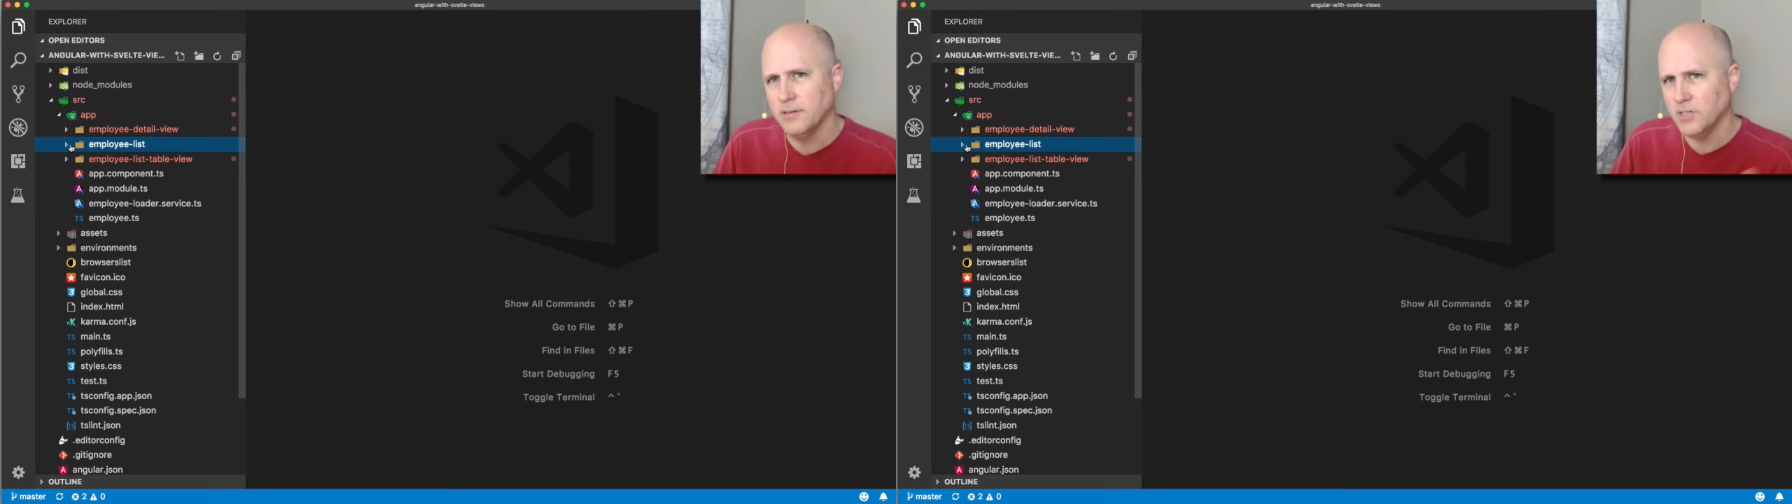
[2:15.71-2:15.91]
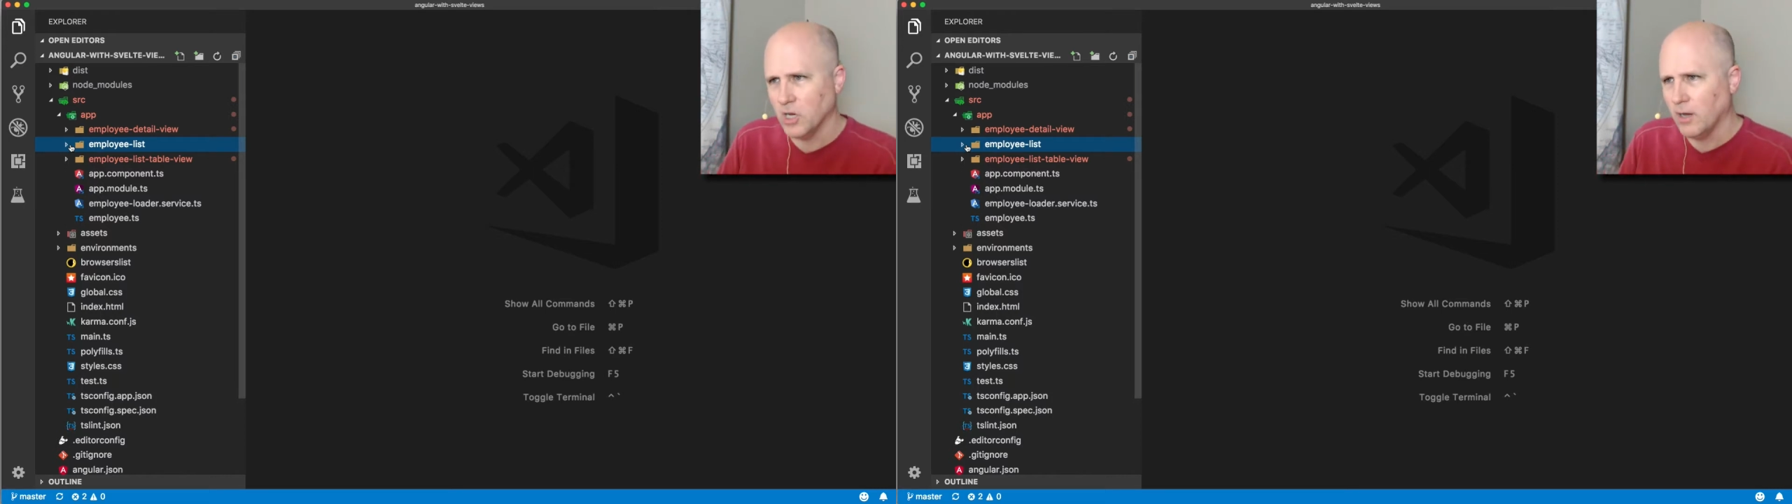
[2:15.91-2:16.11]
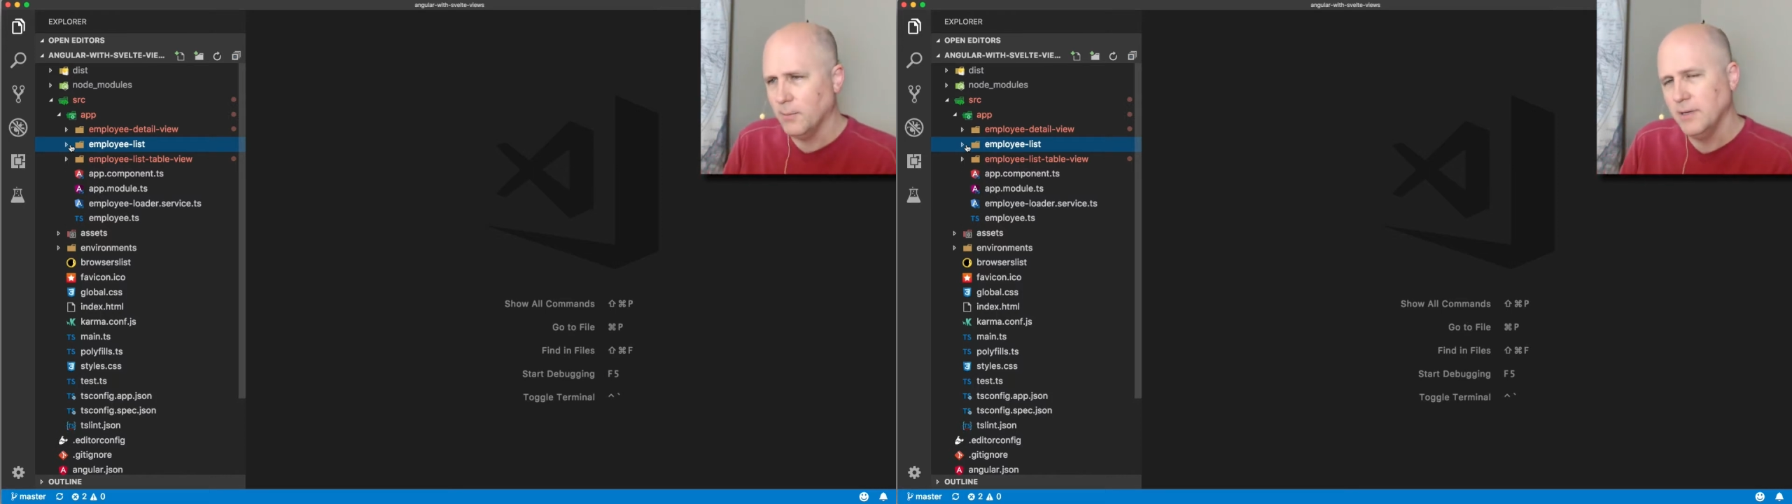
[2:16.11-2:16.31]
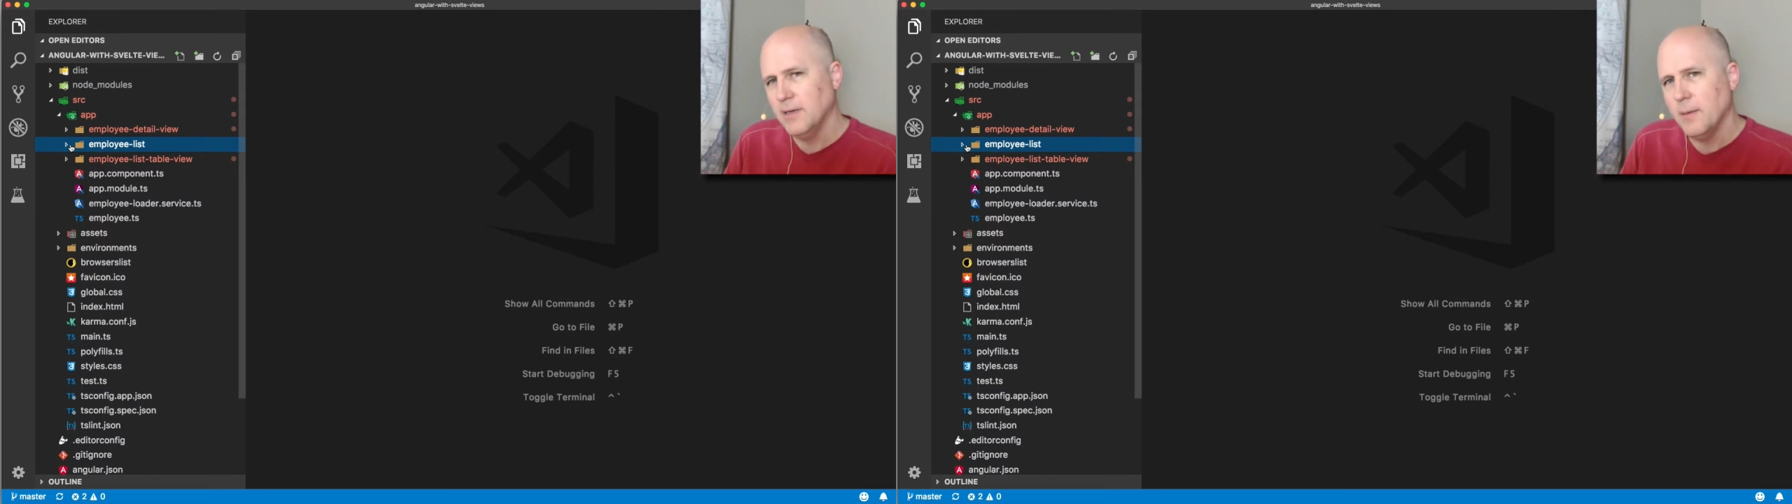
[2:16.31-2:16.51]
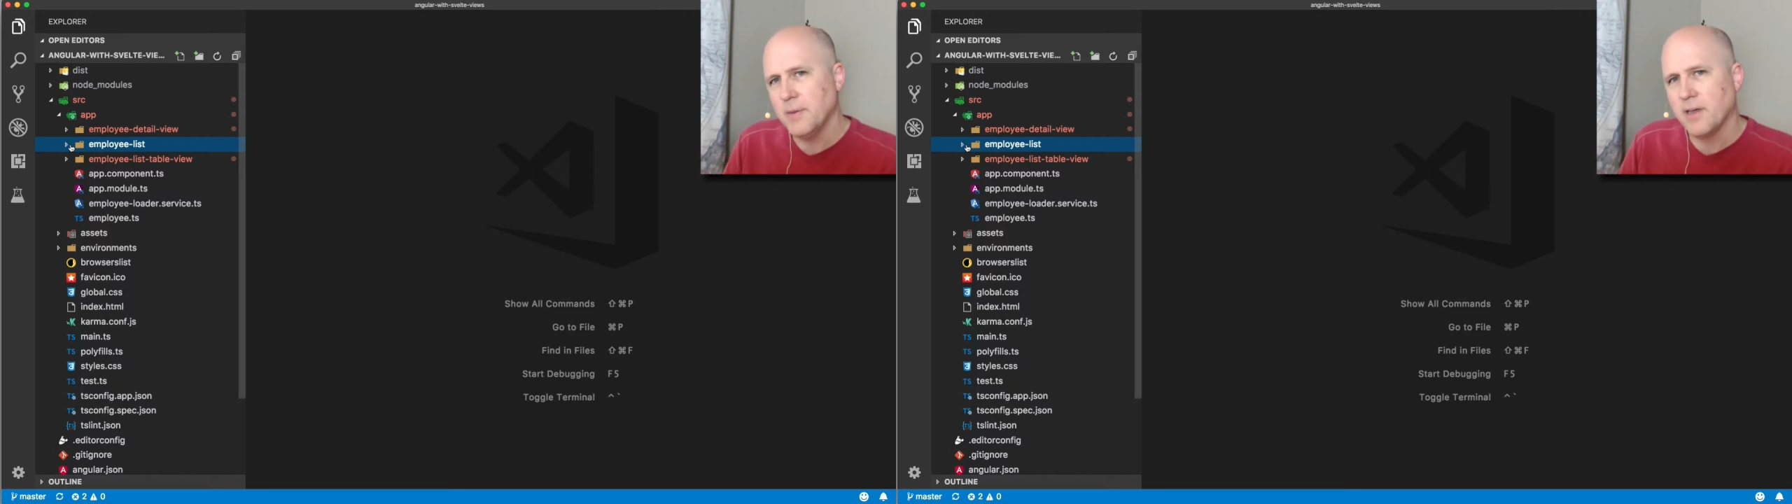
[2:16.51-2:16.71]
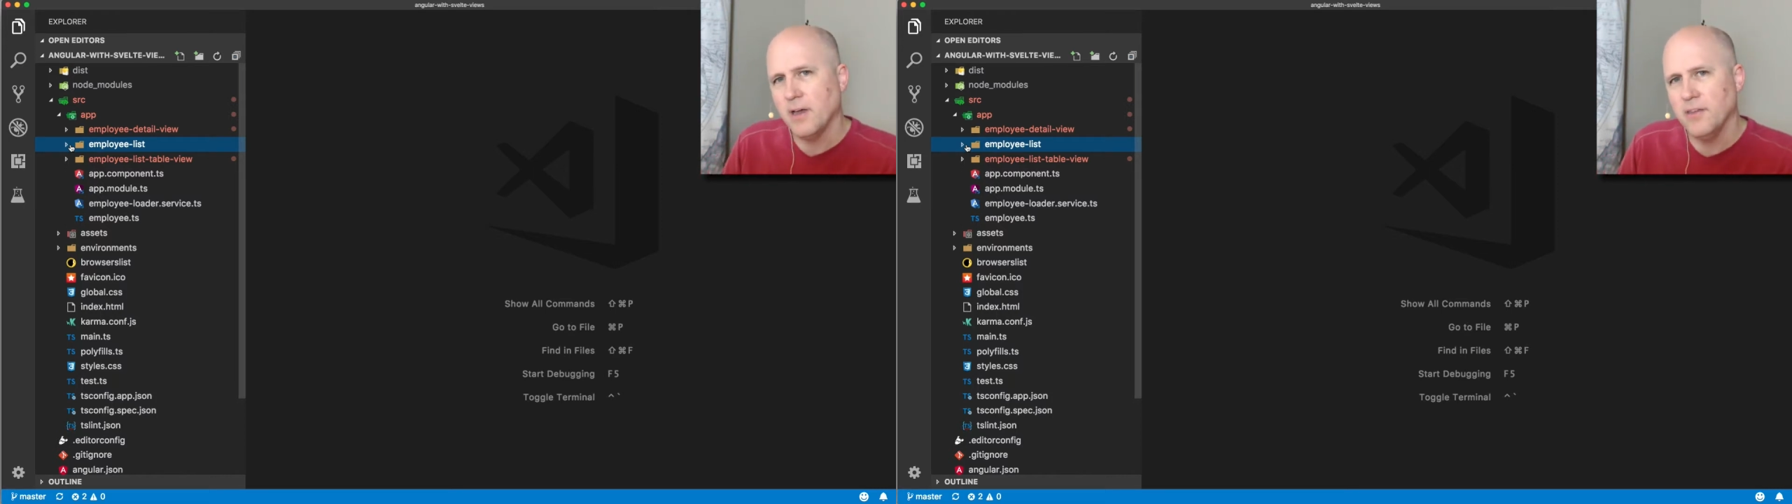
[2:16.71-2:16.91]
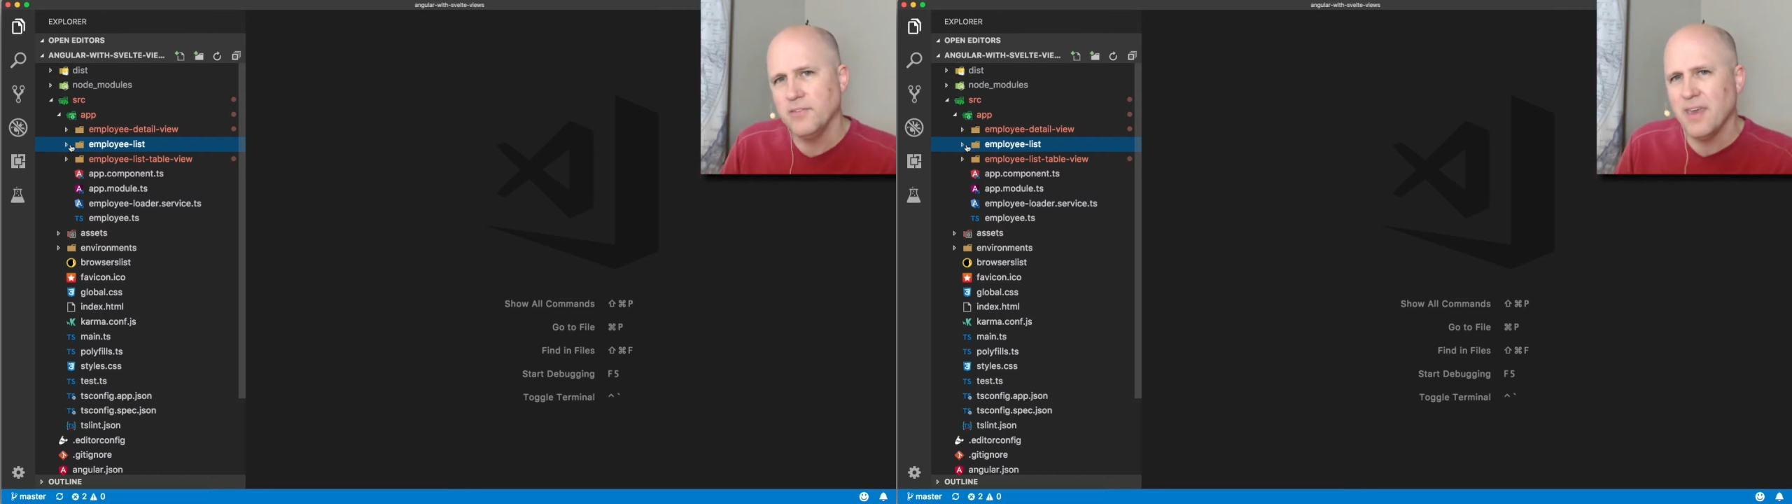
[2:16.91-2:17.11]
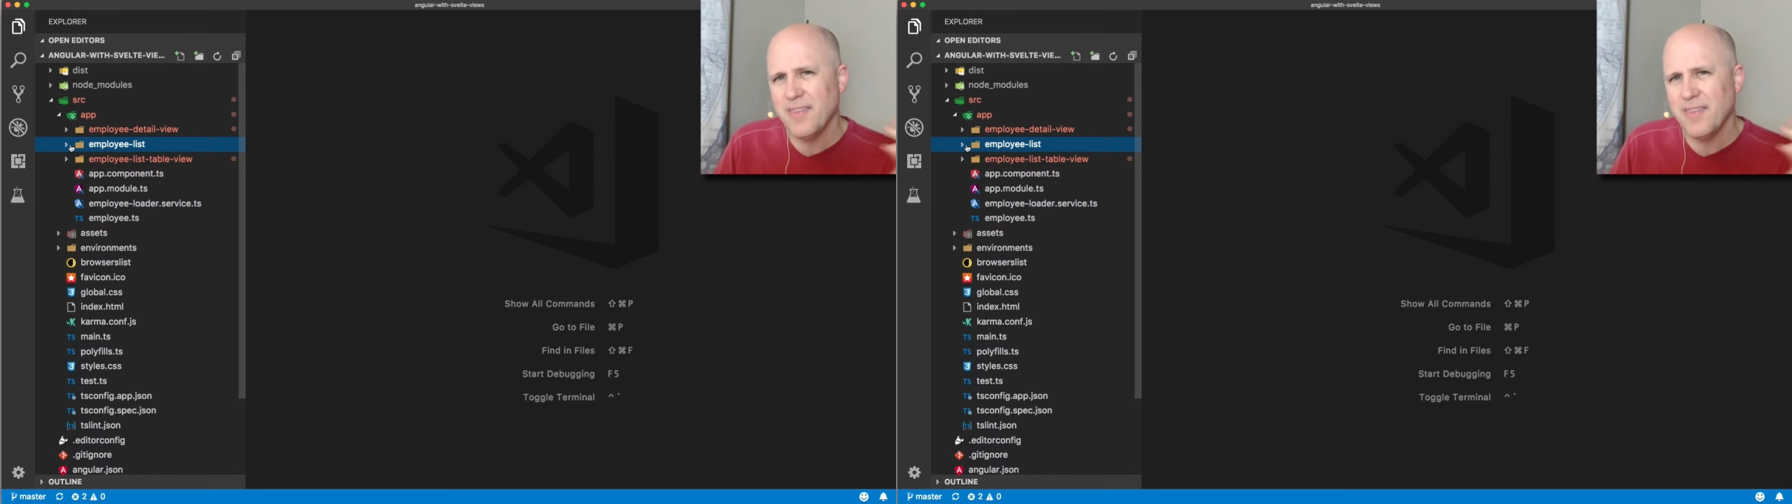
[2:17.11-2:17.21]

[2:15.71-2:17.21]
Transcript: dumb because